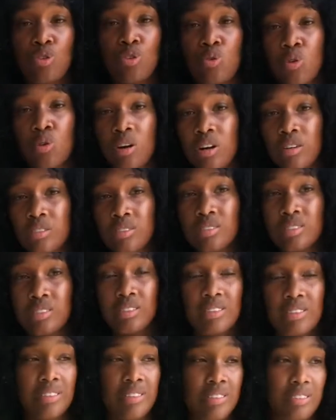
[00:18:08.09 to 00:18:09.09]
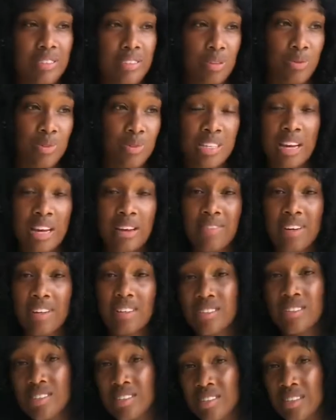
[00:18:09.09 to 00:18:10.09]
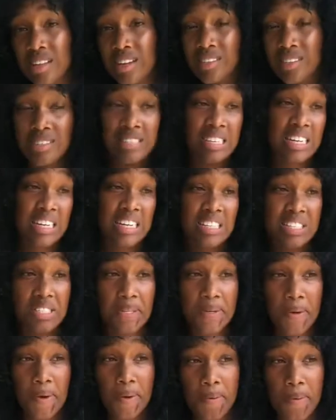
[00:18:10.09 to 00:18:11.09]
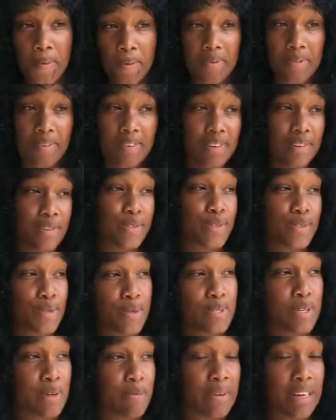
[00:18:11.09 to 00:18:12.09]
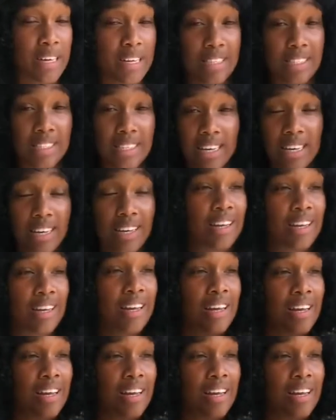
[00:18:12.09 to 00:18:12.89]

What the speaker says: Yogurt, if you want to have a little snack instead of eating a corngoes or some kind of thing,